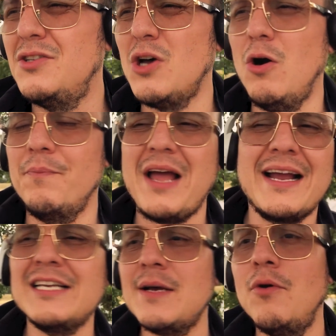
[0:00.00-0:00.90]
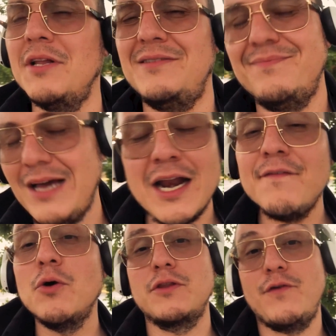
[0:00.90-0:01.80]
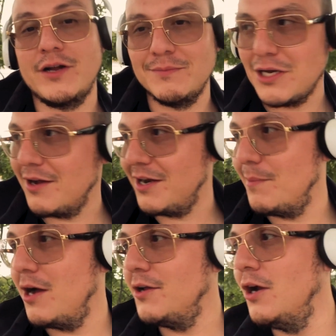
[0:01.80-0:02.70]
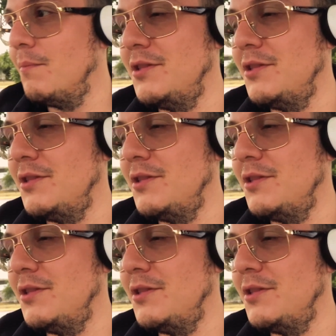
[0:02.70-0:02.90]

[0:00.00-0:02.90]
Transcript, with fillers: So I guess I'm only, I don't even know what the fuck I'm talking about, you know?